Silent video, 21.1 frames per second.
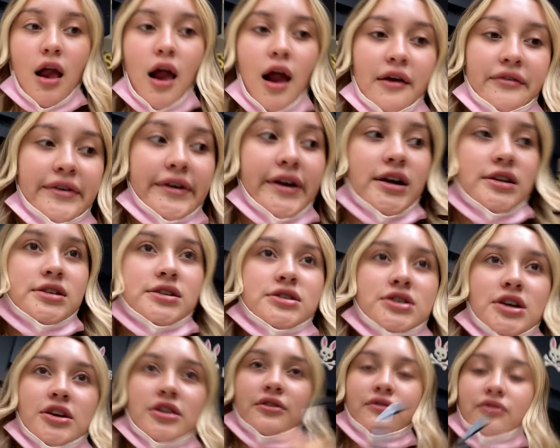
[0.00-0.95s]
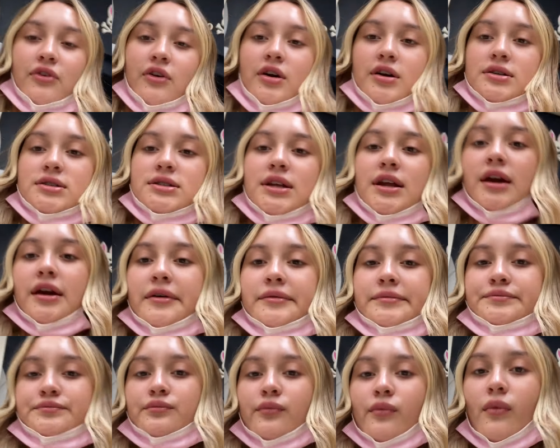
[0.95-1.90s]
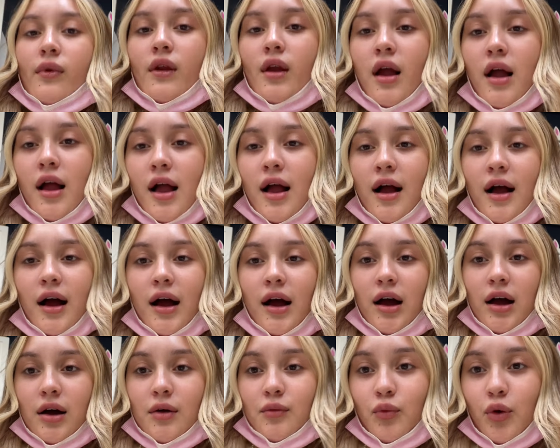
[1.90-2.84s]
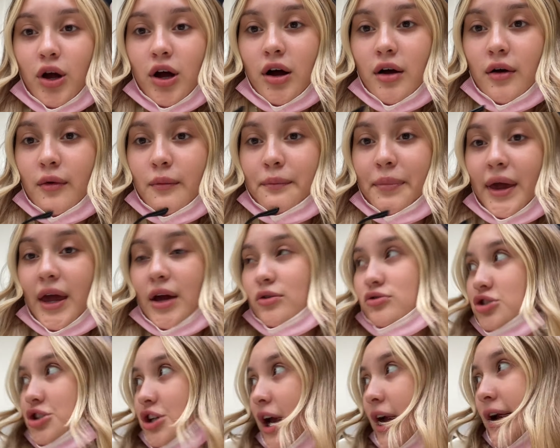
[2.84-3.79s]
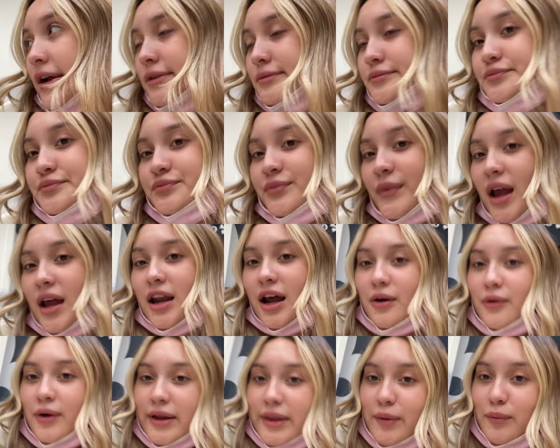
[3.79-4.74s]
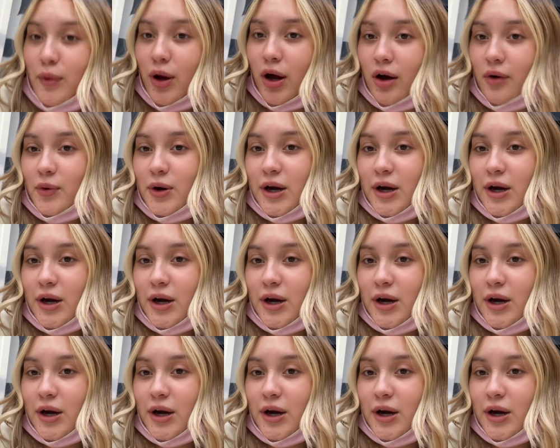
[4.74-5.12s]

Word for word: I forgot to start the vlog today. Um, we got bagel shop and now we're at the mall.